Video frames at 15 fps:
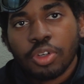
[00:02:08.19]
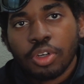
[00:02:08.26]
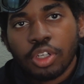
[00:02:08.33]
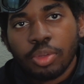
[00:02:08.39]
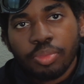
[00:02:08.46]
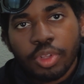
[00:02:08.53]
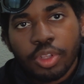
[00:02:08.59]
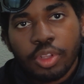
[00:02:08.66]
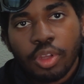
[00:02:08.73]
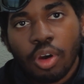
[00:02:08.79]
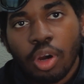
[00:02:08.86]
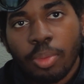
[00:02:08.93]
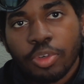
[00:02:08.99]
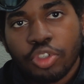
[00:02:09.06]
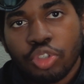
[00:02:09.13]
are completely
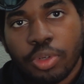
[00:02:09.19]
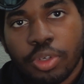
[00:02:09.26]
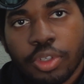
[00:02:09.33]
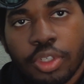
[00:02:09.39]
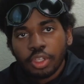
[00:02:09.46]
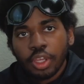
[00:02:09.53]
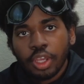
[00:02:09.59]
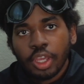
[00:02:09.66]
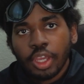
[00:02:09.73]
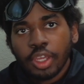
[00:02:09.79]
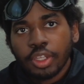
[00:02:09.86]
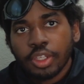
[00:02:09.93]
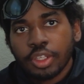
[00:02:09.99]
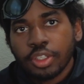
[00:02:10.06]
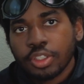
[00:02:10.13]
arbitrary,
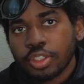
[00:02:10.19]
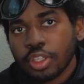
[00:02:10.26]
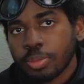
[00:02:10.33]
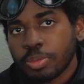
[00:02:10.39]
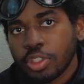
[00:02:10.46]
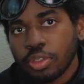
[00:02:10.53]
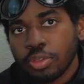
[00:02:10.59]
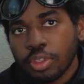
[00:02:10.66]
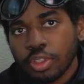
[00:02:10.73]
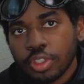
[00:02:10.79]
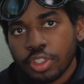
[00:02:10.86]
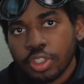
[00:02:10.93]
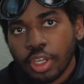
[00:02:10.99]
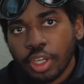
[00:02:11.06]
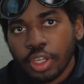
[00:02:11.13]
and it's up to you to
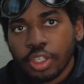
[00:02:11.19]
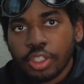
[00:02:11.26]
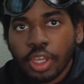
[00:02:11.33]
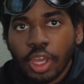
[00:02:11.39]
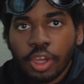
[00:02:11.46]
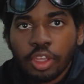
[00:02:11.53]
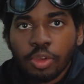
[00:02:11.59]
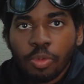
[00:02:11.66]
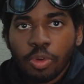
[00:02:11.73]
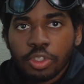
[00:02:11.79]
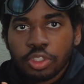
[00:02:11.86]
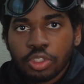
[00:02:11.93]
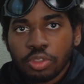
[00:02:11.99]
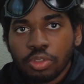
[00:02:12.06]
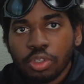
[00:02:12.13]
decide how you want
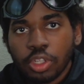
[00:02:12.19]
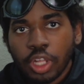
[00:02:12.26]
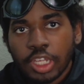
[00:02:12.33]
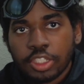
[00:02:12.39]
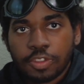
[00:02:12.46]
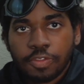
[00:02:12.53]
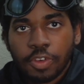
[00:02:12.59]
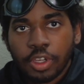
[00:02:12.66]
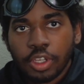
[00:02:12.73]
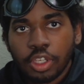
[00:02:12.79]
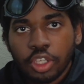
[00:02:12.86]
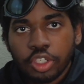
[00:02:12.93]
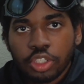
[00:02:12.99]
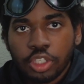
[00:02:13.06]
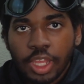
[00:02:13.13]
to classify
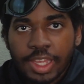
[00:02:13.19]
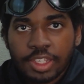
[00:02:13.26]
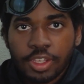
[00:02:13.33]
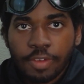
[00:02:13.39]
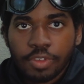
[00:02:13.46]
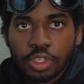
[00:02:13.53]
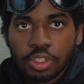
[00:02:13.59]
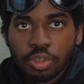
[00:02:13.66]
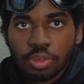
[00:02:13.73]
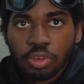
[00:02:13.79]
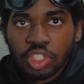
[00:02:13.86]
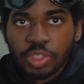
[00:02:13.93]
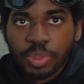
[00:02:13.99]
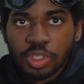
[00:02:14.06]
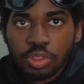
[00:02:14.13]
each of the activities you're
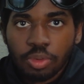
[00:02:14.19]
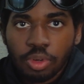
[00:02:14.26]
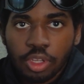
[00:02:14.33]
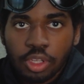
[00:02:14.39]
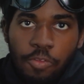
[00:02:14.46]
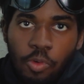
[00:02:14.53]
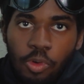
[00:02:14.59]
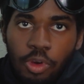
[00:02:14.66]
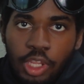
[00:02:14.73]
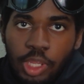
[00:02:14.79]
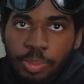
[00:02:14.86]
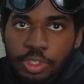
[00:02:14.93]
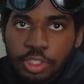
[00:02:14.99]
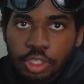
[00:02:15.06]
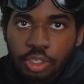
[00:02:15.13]
going to be doing for a
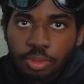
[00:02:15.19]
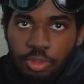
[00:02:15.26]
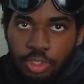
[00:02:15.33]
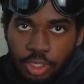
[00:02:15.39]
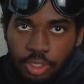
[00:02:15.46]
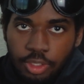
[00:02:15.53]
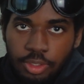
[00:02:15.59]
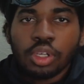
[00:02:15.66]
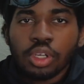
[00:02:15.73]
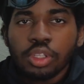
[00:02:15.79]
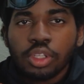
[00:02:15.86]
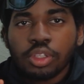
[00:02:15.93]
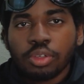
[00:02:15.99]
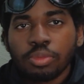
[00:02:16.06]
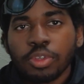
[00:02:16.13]
particular day.
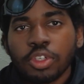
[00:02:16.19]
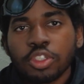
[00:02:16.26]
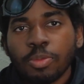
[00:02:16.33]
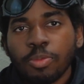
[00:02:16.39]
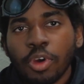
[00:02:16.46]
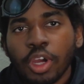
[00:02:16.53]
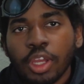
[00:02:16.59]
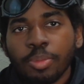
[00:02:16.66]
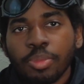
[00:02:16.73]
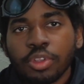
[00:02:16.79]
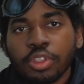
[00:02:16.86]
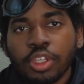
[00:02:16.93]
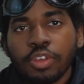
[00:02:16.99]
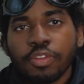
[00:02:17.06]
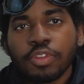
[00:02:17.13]
Another reason why I
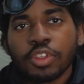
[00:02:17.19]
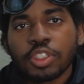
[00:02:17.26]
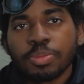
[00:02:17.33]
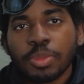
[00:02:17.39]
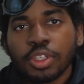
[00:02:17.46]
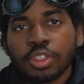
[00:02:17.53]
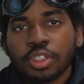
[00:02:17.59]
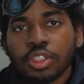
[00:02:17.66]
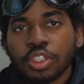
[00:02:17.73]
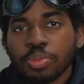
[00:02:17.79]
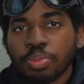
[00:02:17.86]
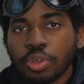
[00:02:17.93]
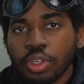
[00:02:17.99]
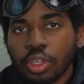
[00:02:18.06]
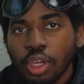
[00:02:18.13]
believe this method is
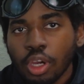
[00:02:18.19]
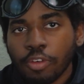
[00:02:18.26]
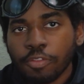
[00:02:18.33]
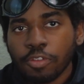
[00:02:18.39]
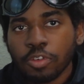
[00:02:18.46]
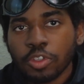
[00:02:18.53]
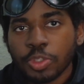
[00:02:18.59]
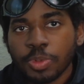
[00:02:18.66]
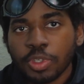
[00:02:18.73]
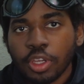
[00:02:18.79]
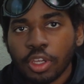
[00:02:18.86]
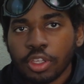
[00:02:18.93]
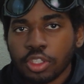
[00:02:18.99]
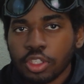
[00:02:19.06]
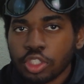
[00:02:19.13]
pretty helpful is
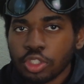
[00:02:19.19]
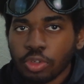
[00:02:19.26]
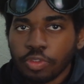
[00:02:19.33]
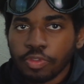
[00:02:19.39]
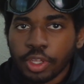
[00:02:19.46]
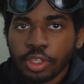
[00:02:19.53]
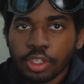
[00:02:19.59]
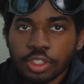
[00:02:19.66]
because it's sort of like